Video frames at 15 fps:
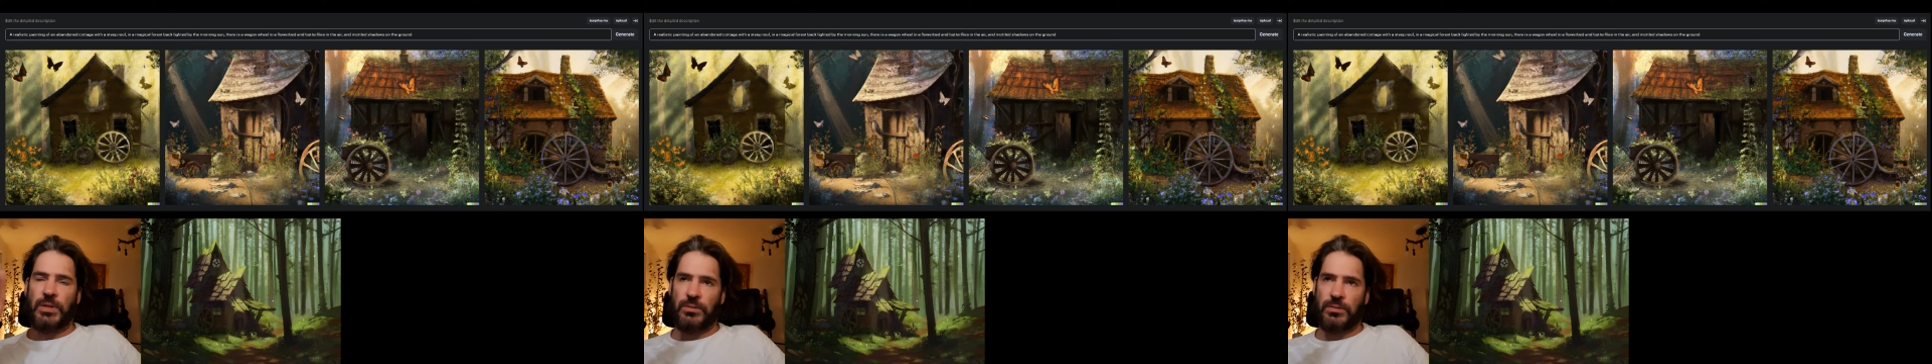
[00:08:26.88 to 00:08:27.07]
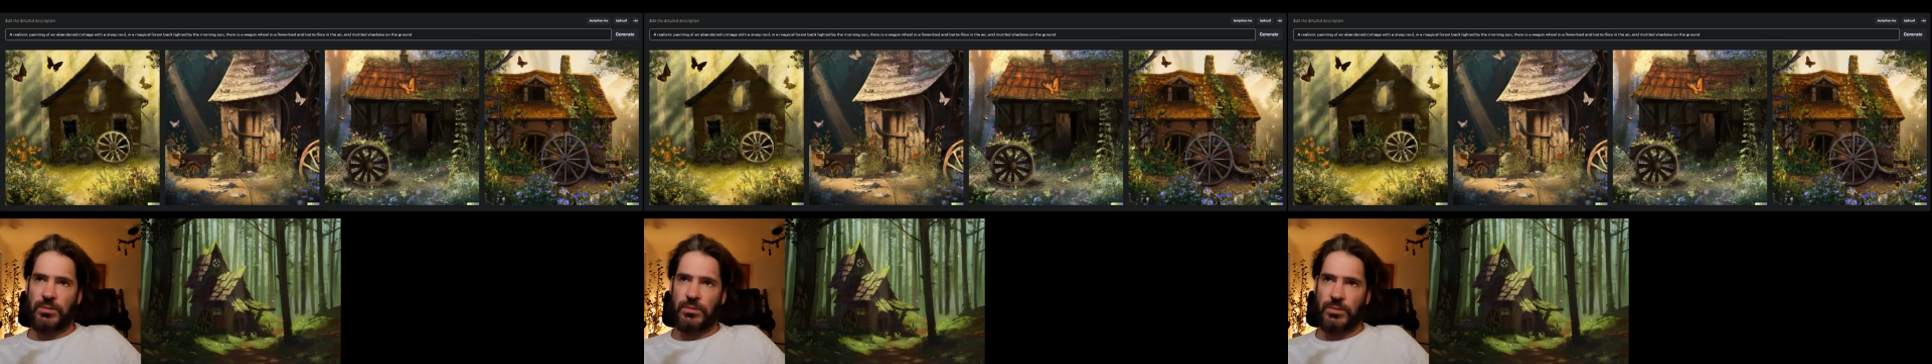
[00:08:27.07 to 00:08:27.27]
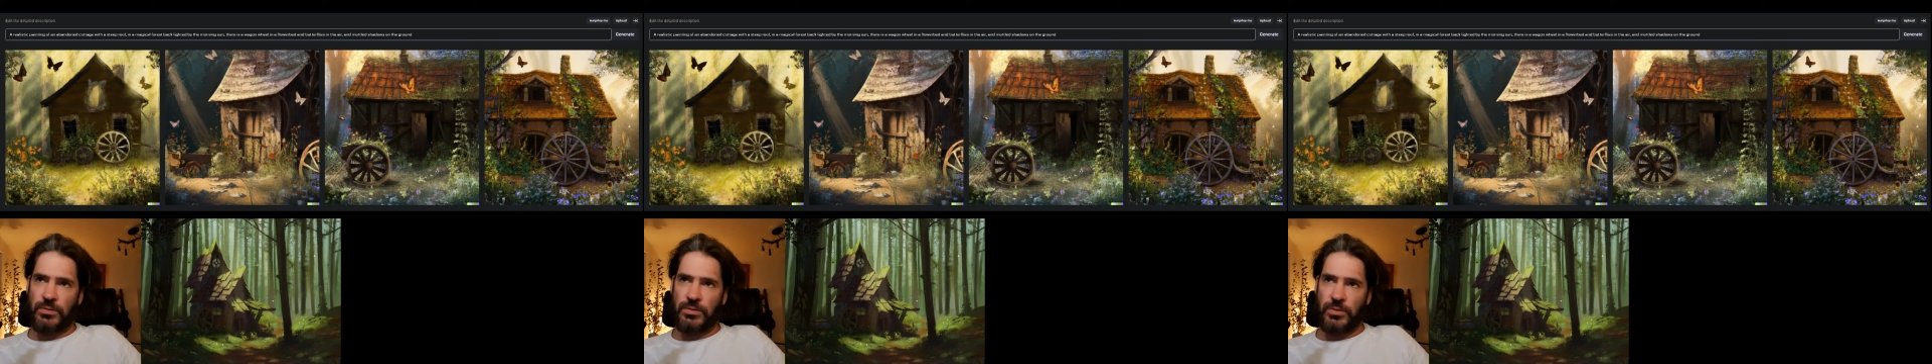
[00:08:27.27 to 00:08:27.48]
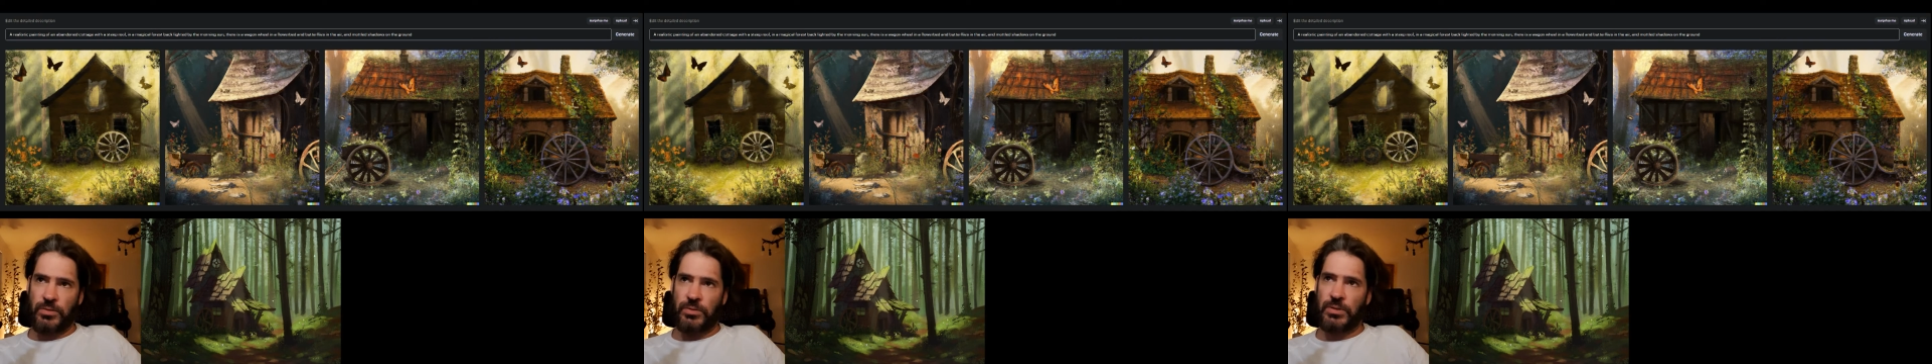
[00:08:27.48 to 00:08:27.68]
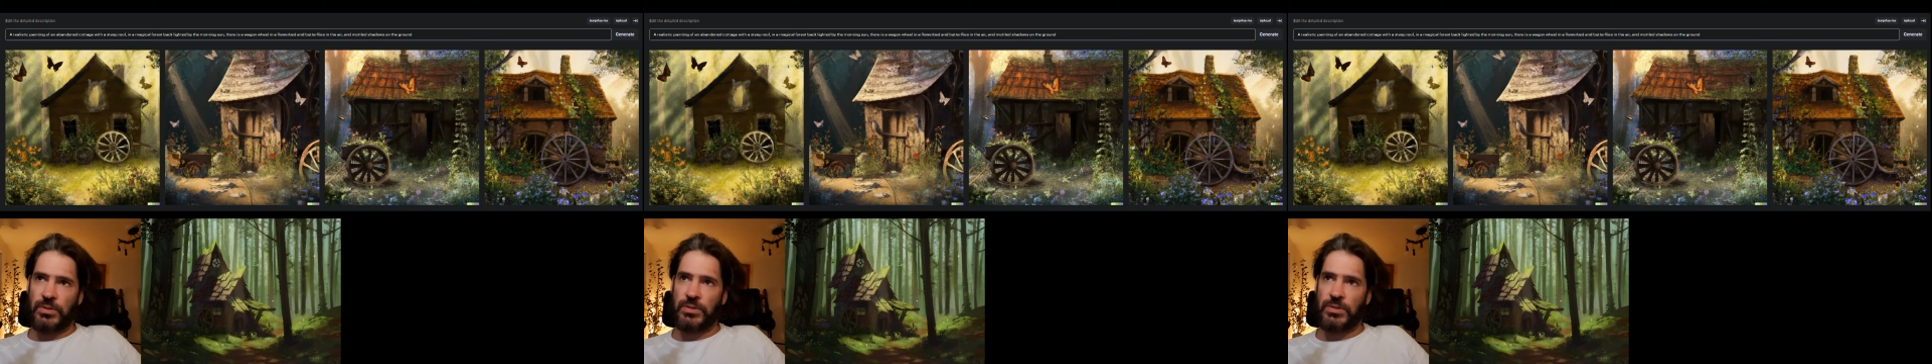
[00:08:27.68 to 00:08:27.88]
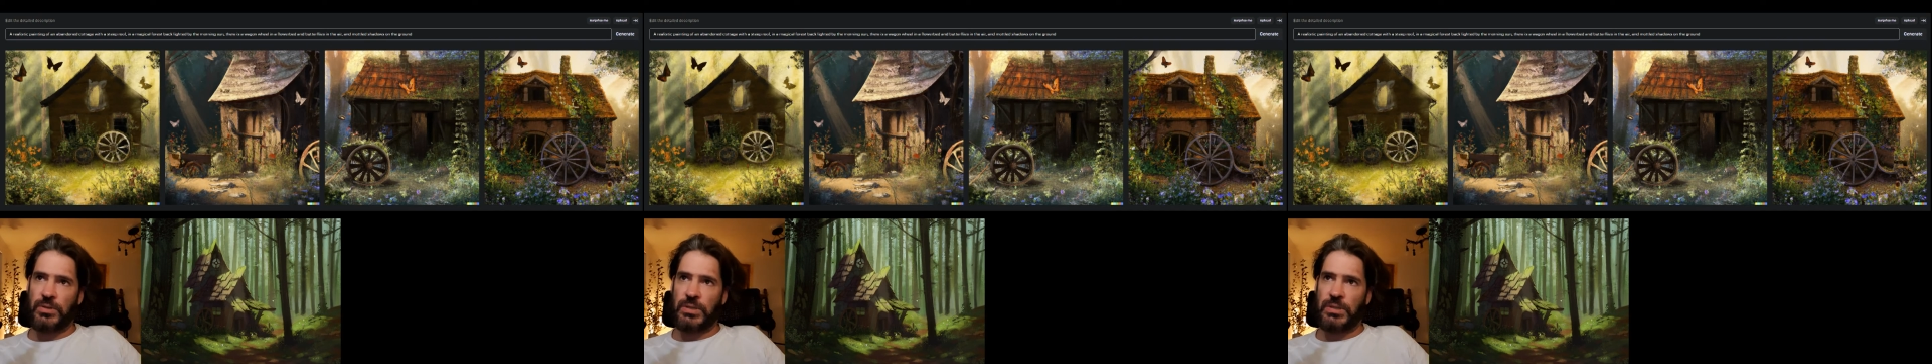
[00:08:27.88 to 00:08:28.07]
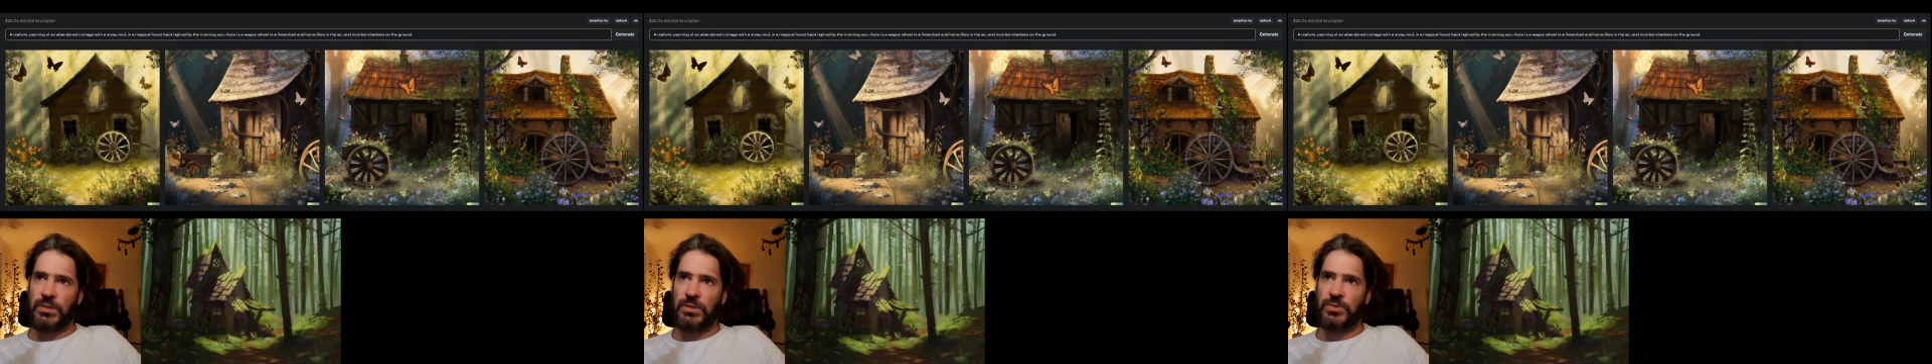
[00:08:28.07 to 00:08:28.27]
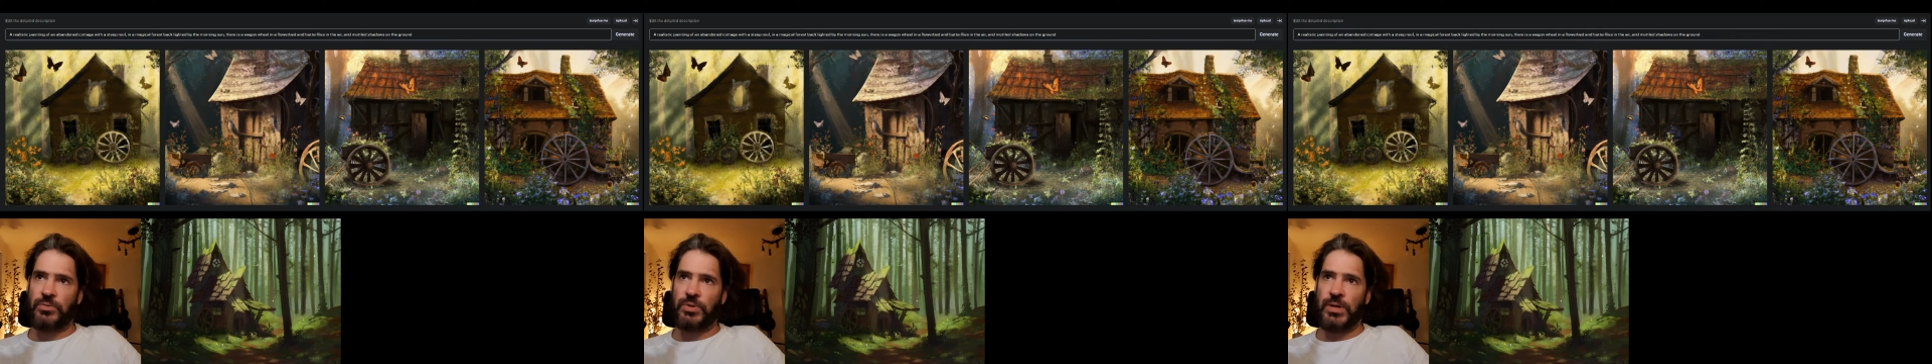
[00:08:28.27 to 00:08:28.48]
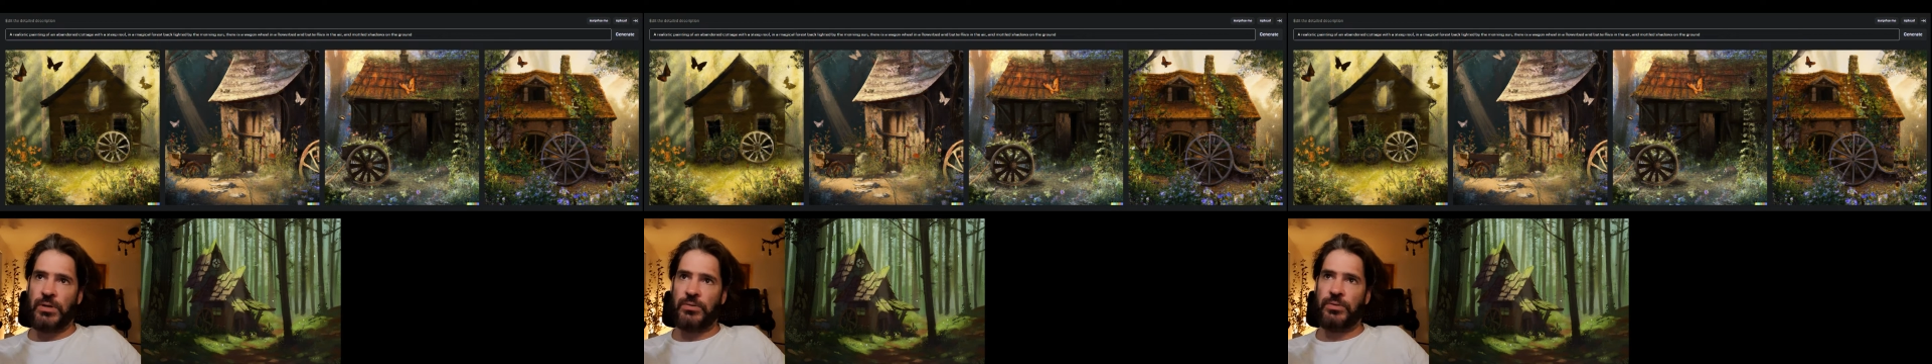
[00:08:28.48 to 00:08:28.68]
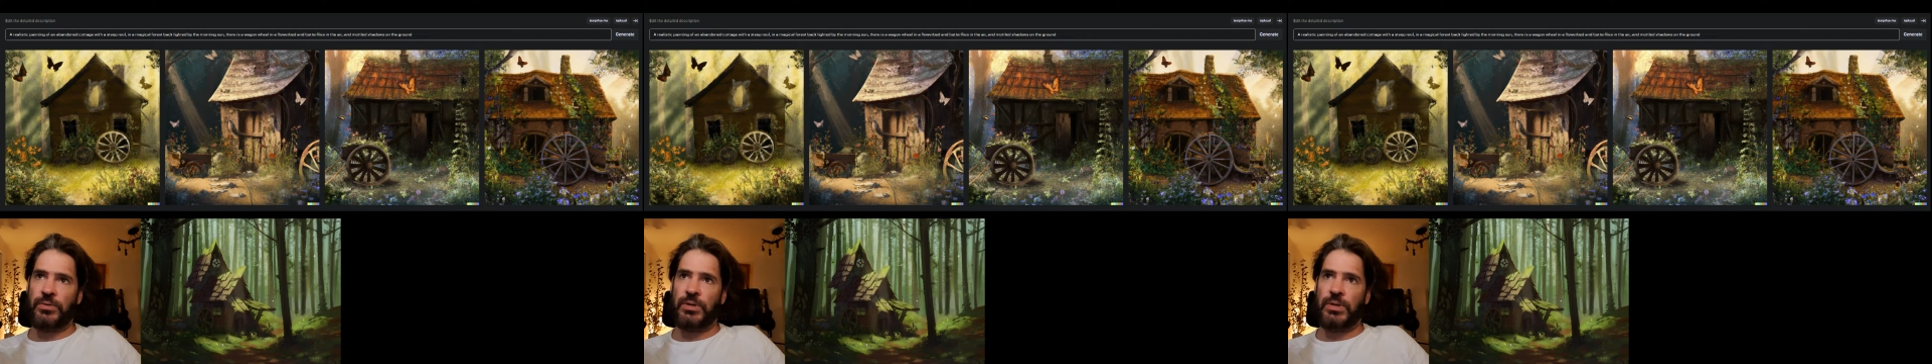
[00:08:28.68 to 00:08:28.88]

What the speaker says: So in this round,